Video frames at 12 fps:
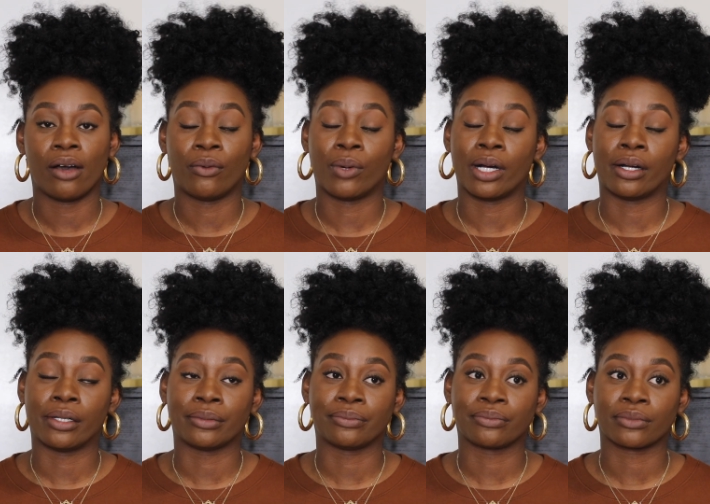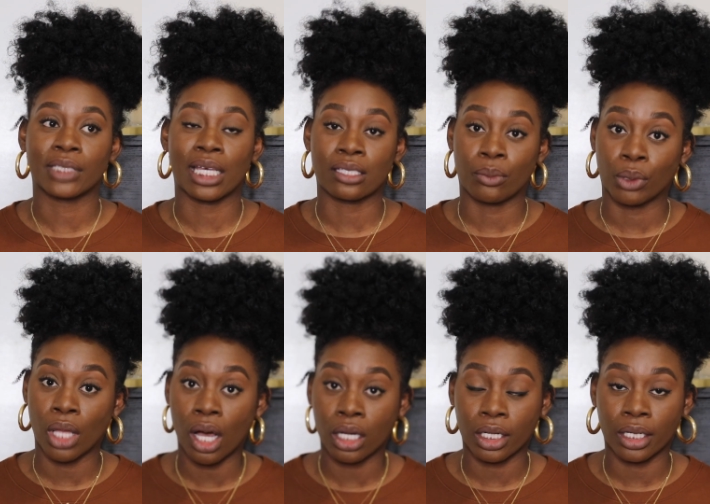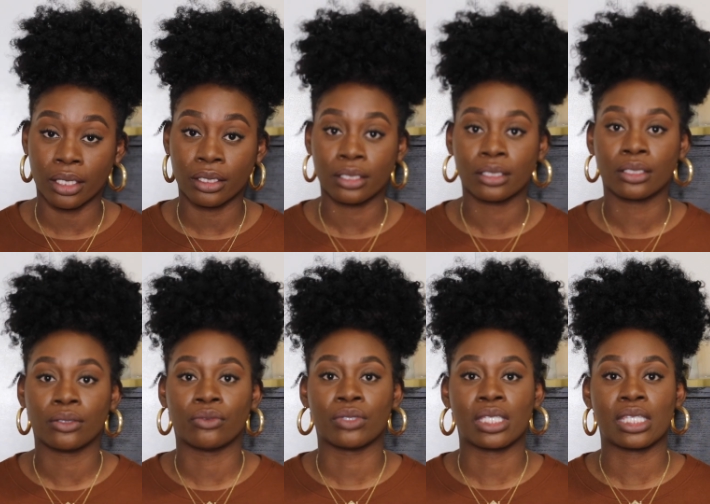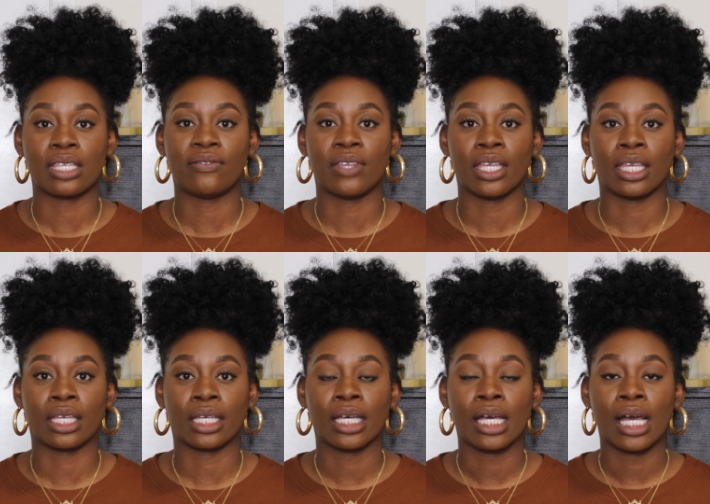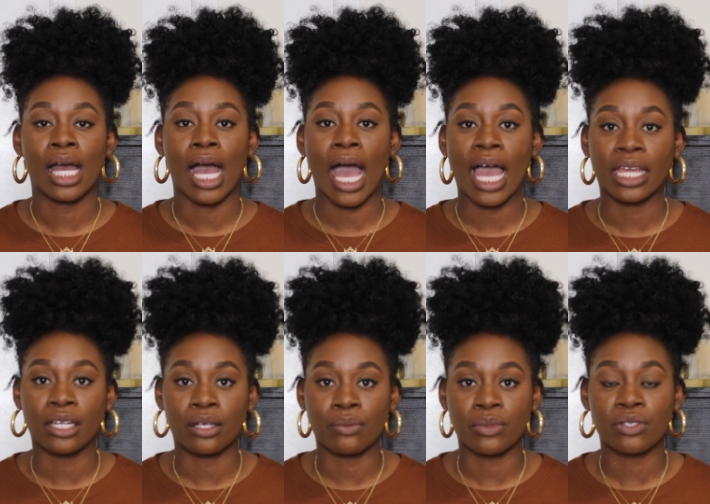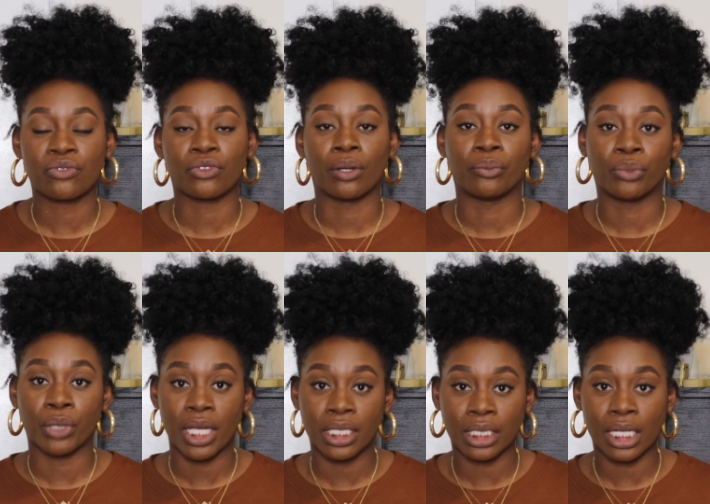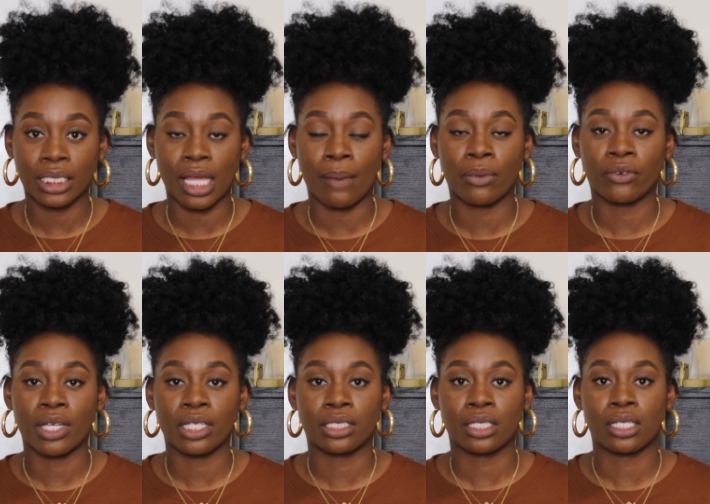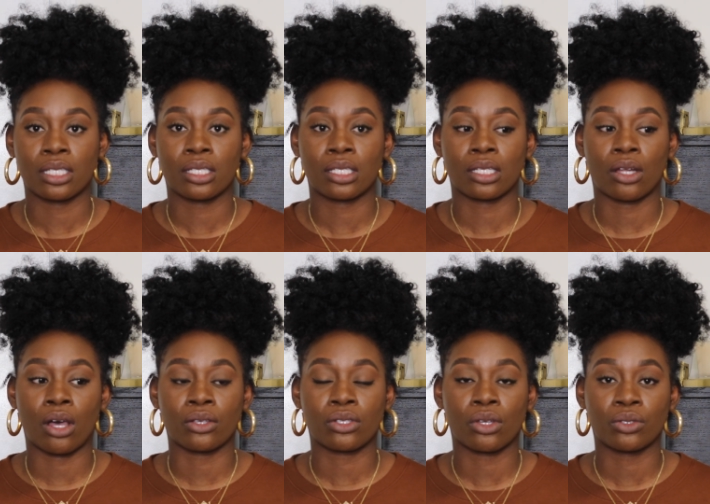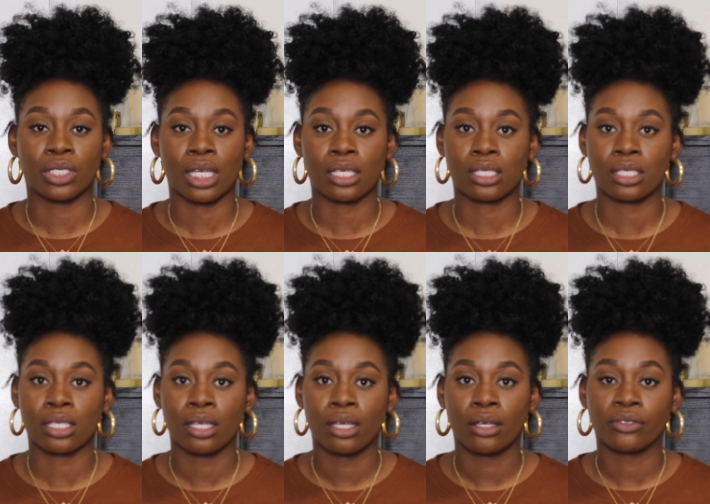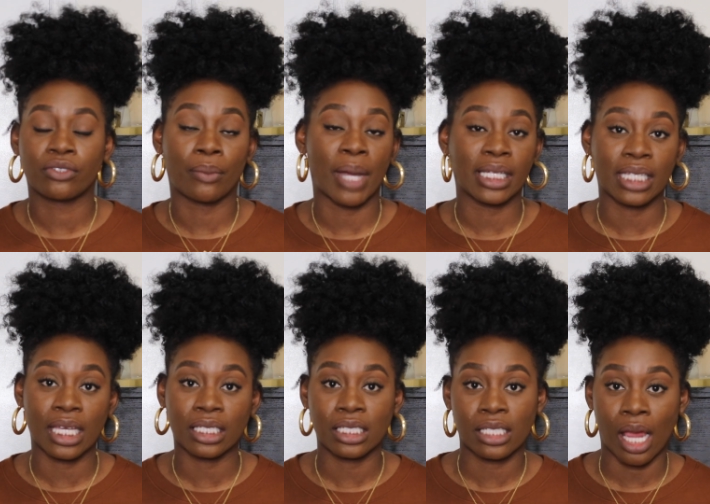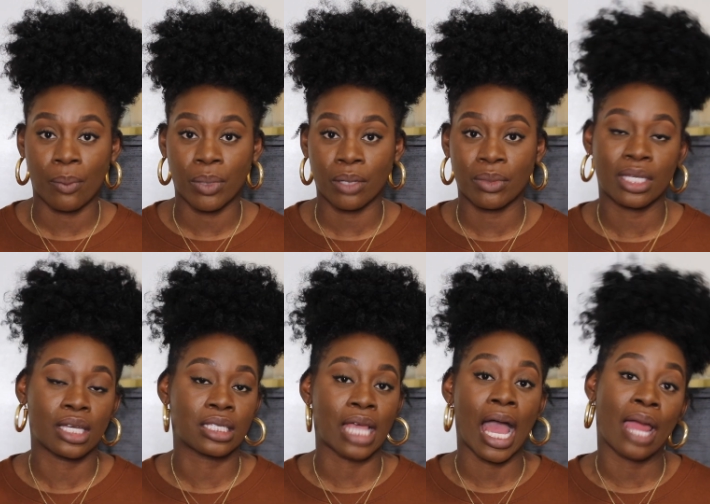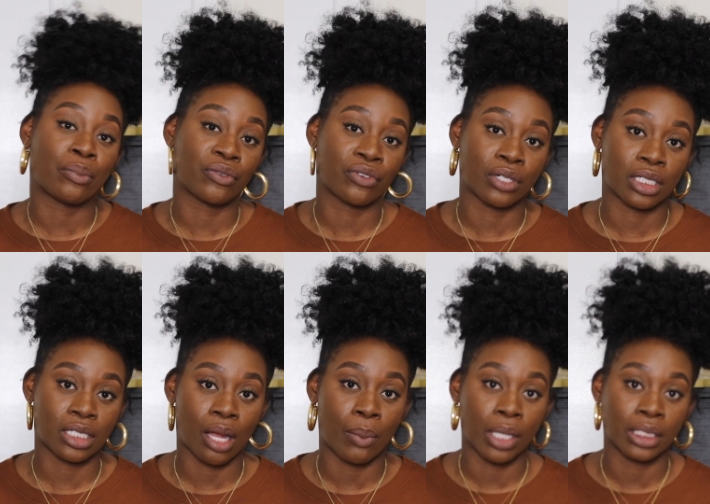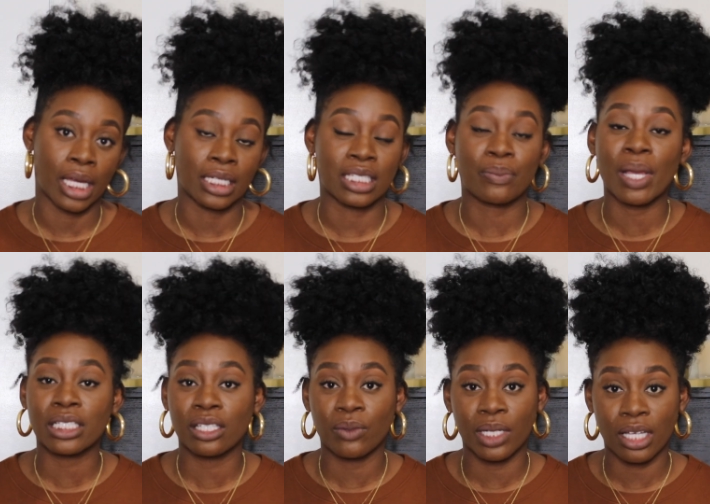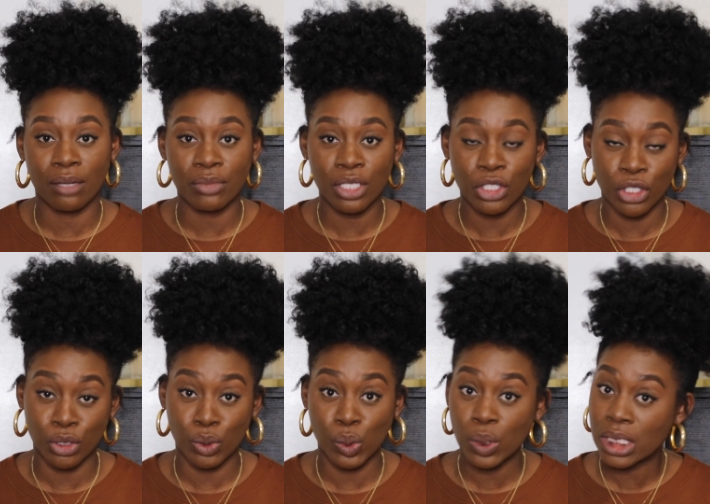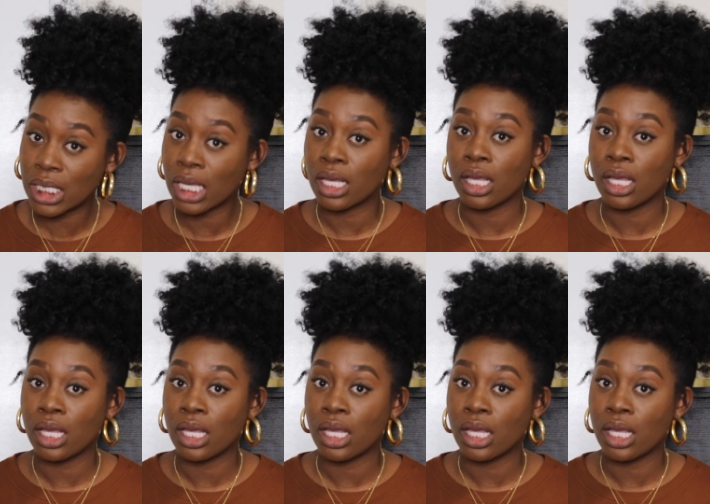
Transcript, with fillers: well, as a blogger, receiving items from brand collaborations and also just from my daily shopping because I prefer to shop online, especially when it comes to shoes